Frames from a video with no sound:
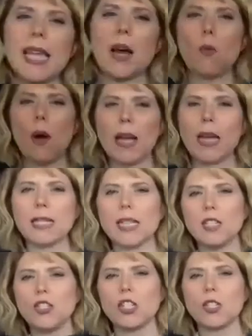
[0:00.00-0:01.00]
is that?
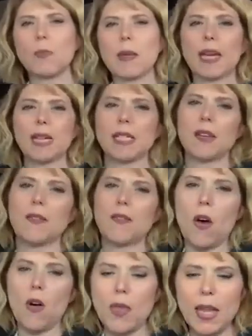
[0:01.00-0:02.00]
Is it just because
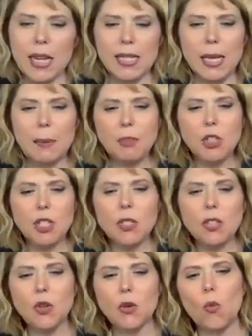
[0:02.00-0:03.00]
of all the
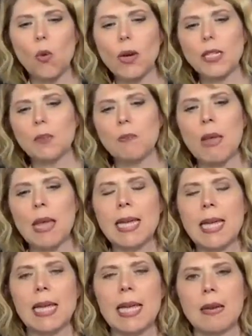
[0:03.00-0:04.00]
exceptions, or what is
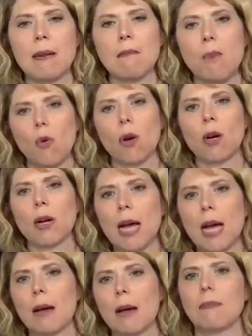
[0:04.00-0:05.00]
making it more
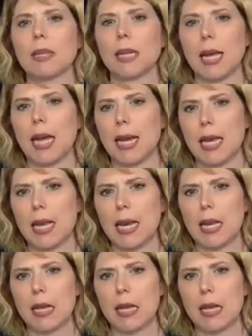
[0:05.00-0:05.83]
complicated?